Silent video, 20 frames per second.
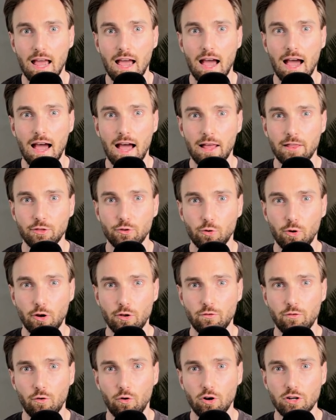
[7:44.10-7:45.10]
and to the
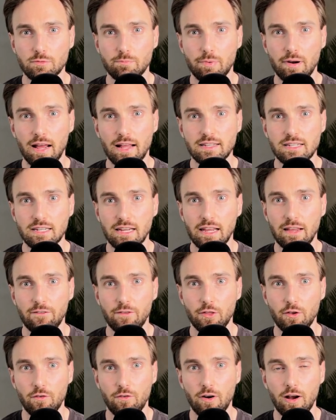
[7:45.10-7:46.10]
false branch if
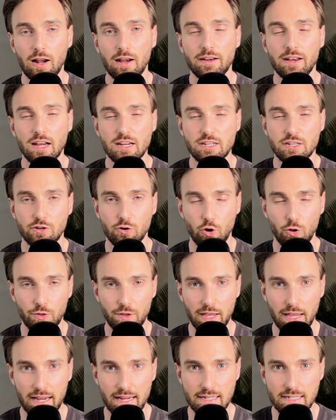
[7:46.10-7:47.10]
the file does
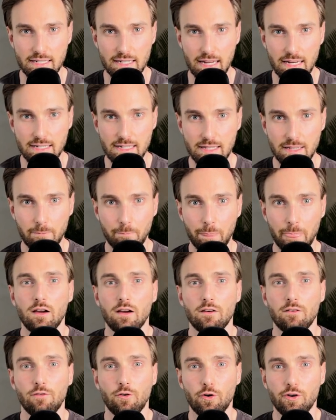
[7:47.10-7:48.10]
not exist.
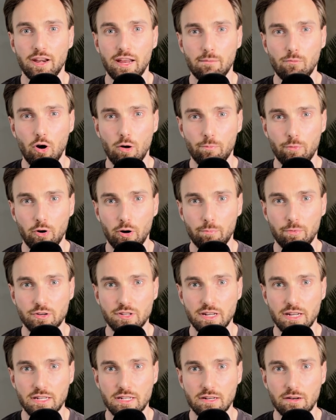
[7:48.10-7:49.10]
For demo
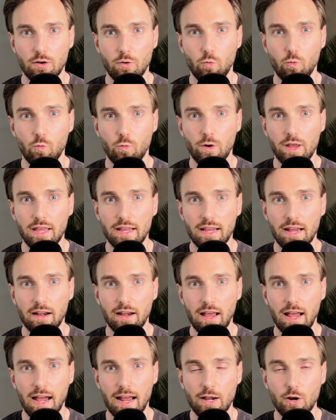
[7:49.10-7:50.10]
purposes, we
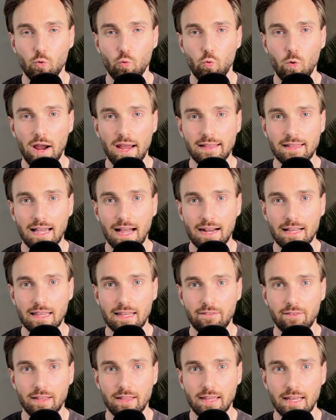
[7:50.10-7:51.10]
can add wait
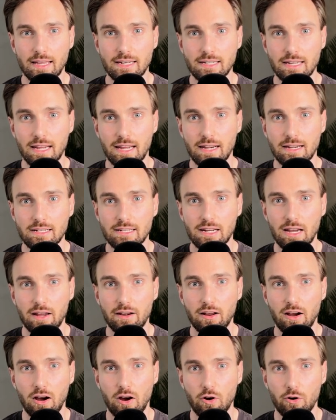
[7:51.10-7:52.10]
activities
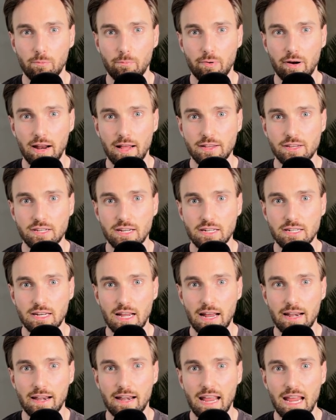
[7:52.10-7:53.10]
inside our branches
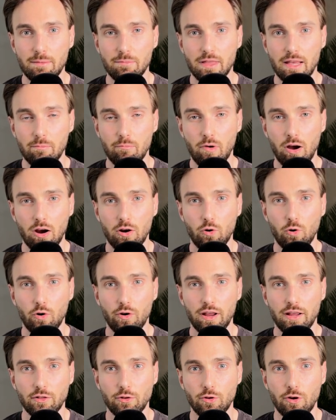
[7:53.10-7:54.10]
and name them
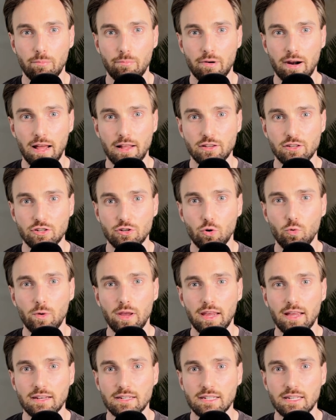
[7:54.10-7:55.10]
according to the branch so
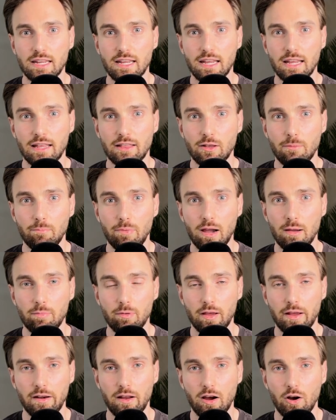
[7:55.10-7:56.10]
we can see in the
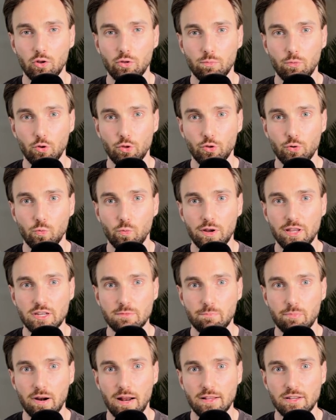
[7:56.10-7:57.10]
pipeline output to
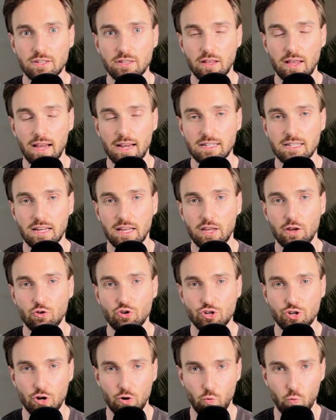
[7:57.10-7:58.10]
which branch the
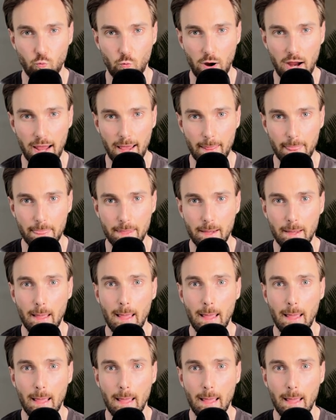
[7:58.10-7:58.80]
execution went.